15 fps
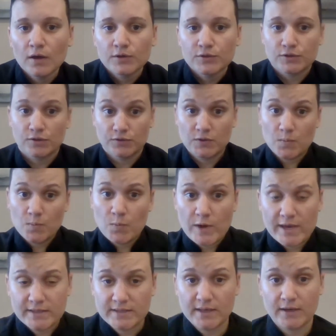So some
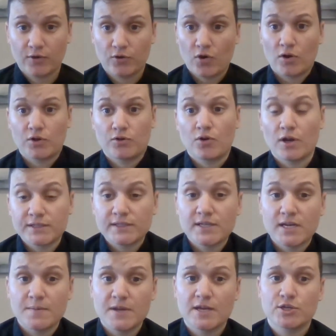ways that
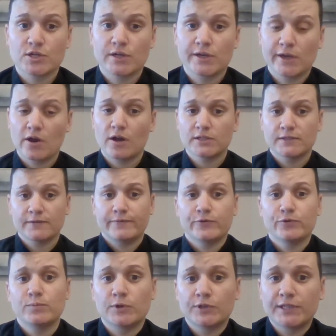cross-contamination can cause a
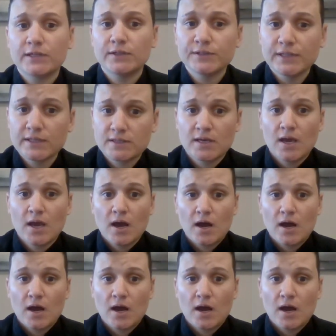foodborne illness.